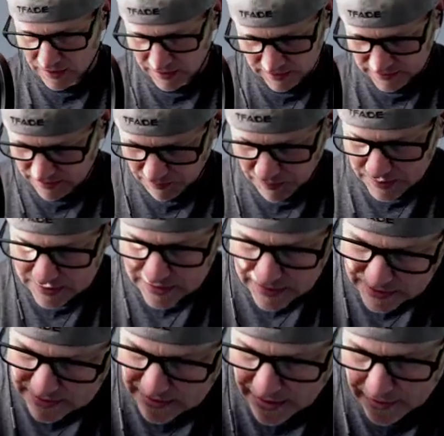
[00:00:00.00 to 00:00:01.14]

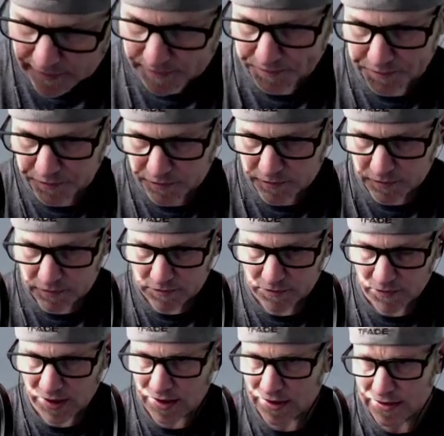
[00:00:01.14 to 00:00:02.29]
simplicity's sake,
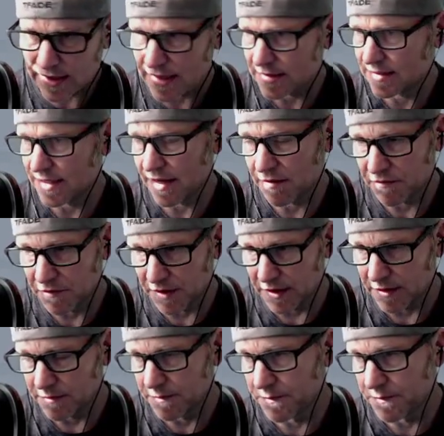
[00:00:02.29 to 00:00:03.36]
let's say it's 10 feet.